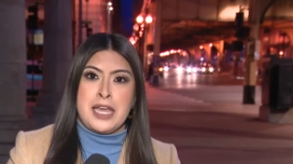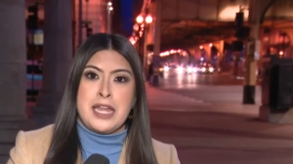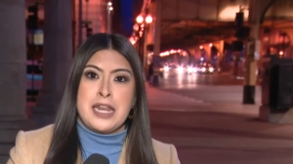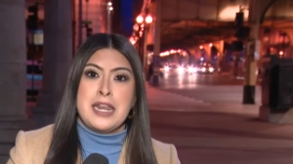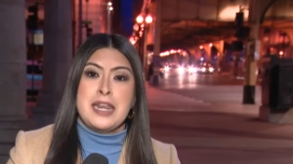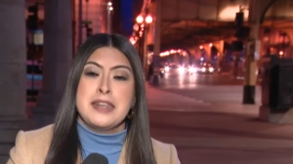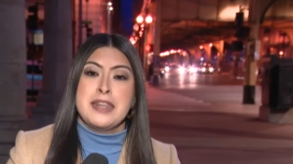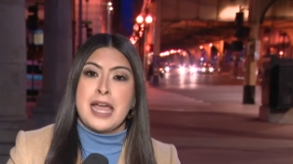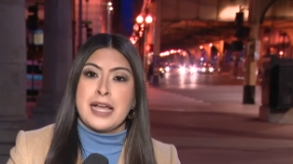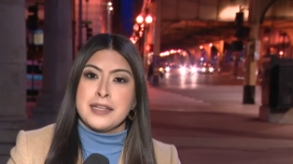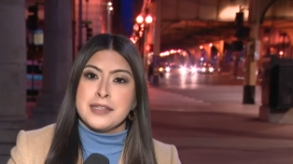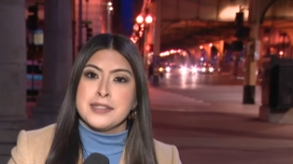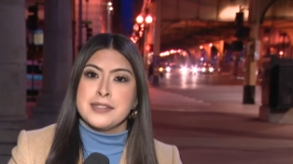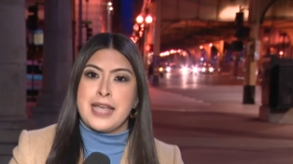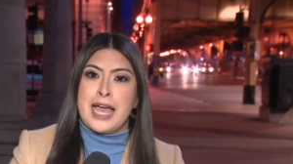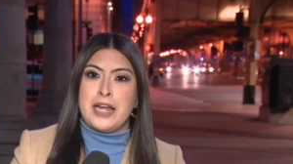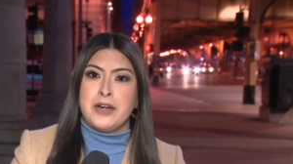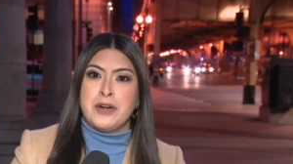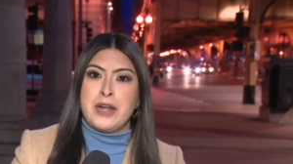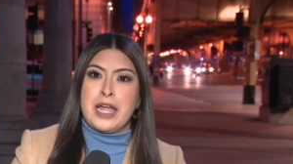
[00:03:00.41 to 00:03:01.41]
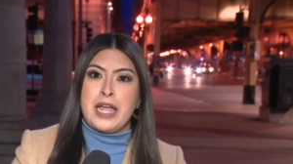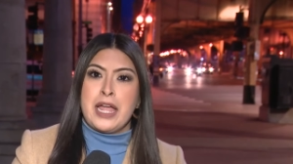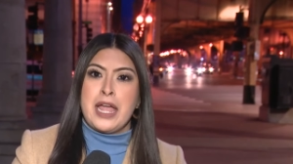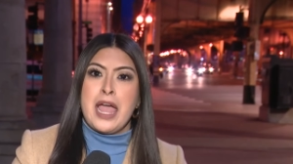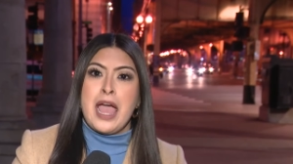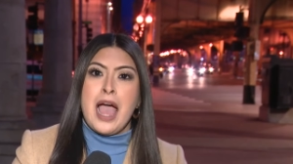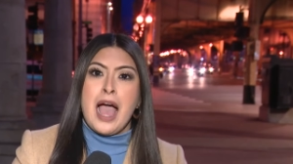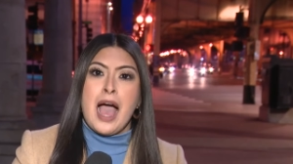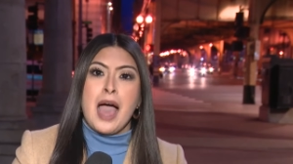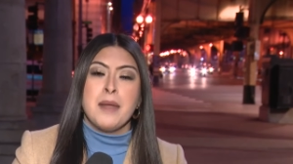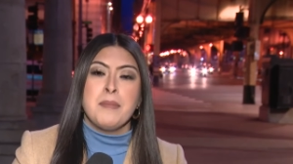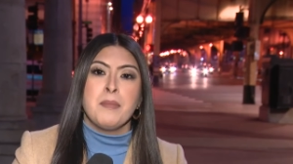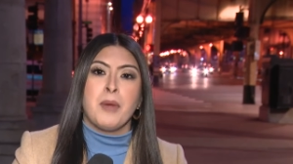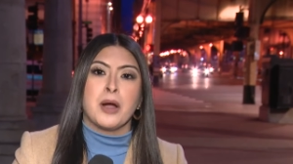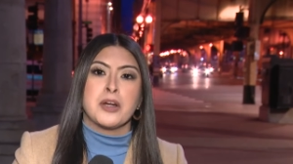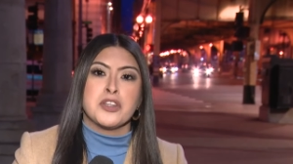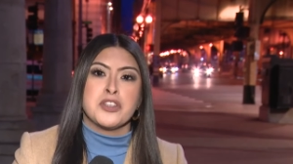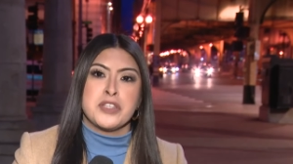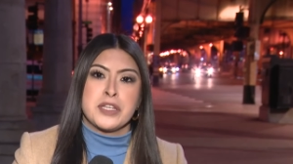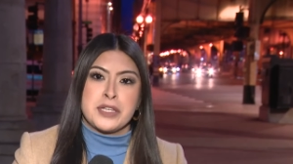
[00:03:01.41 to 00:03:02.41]
in next Saturday on
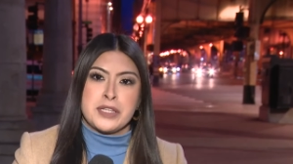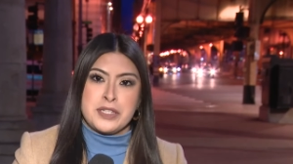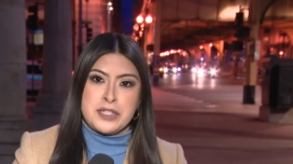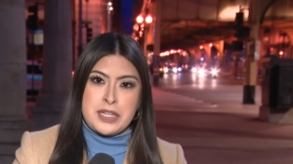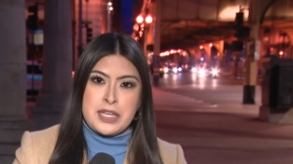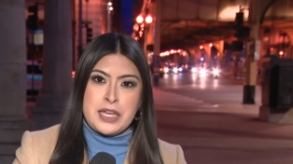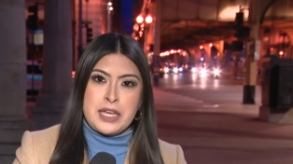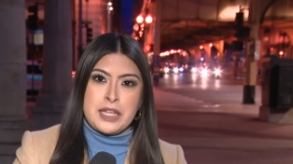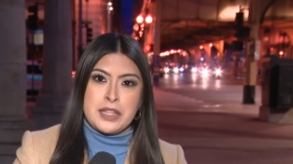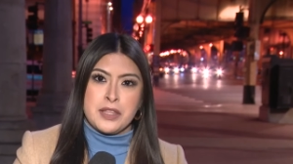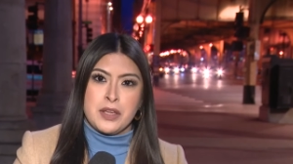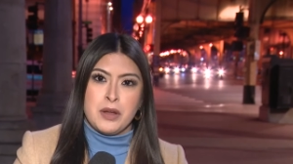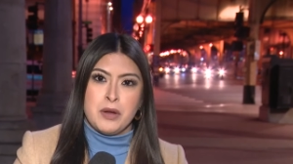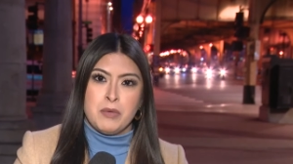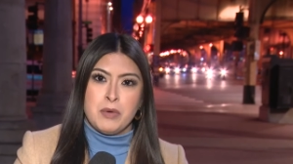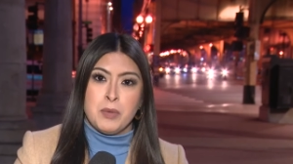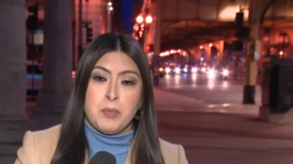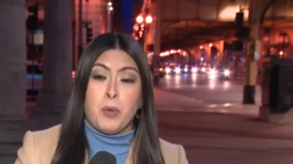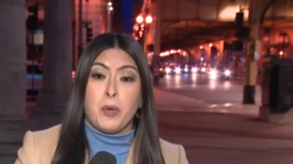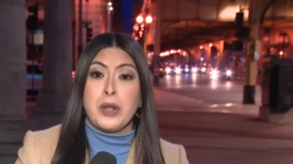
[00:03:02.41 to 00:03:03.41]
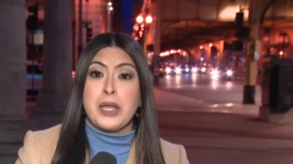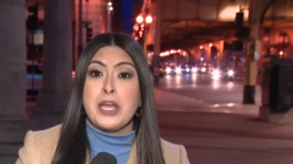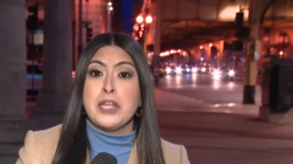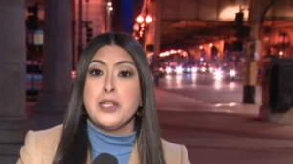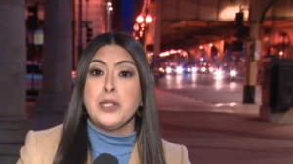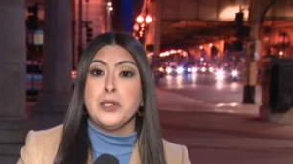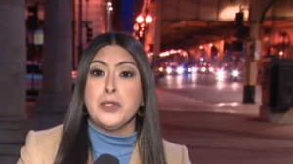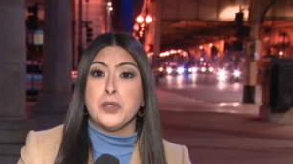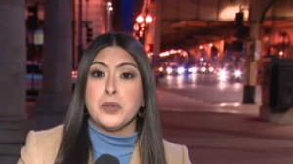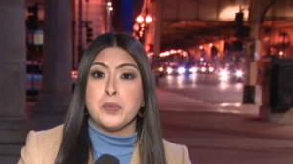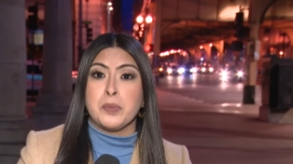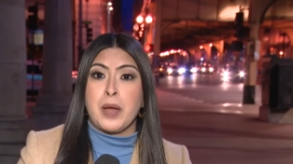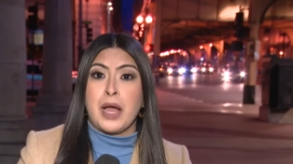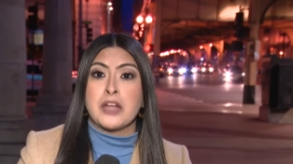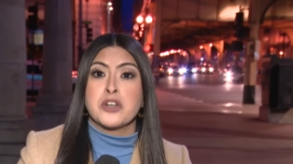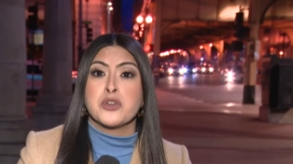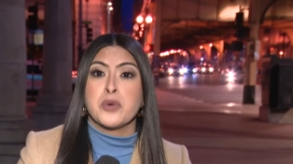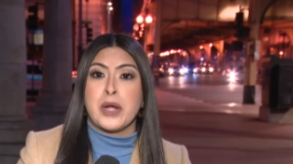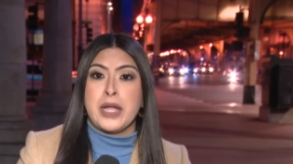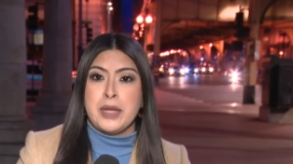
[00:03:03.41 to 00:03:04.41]
March 16th. Reporting in the loop,
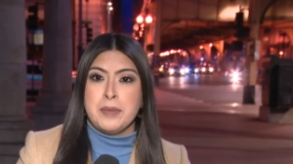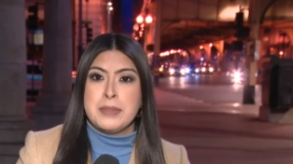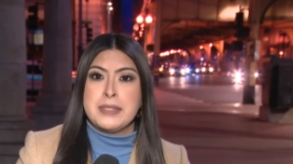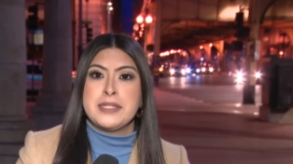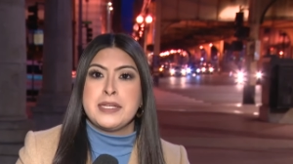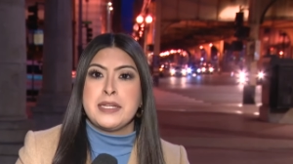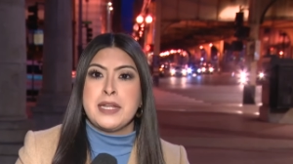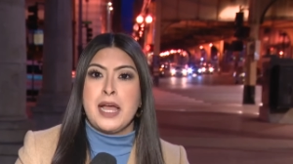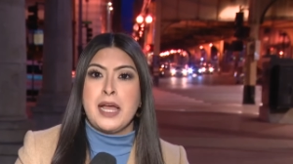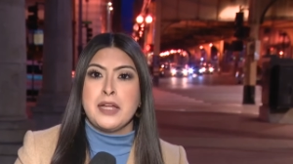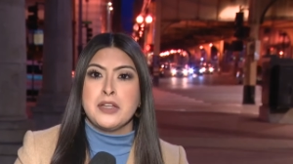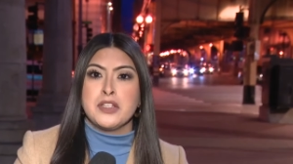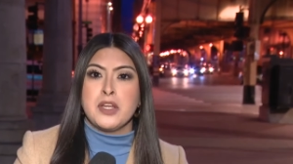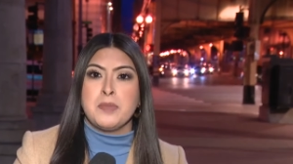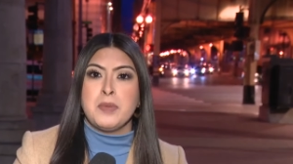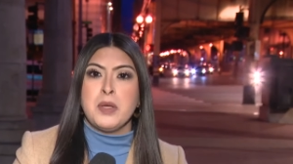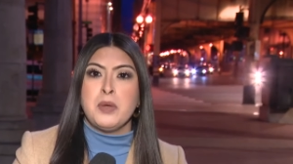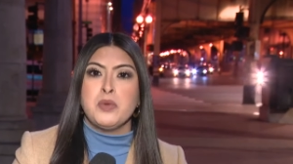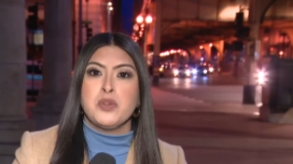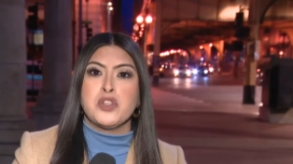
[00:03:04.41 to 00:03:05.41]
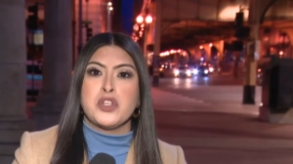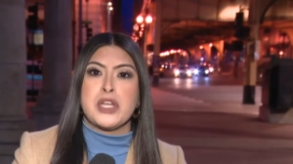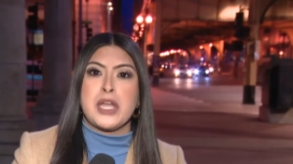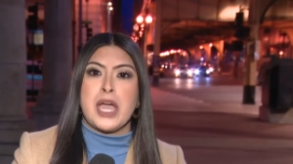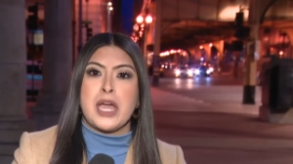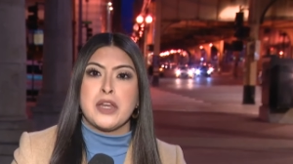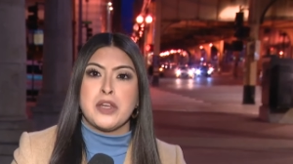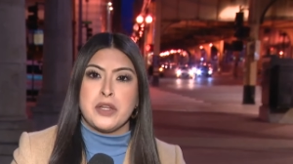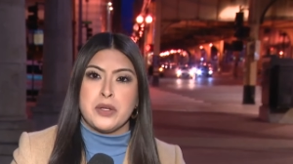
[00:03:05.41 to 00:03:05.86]
Andrea Medina, WGN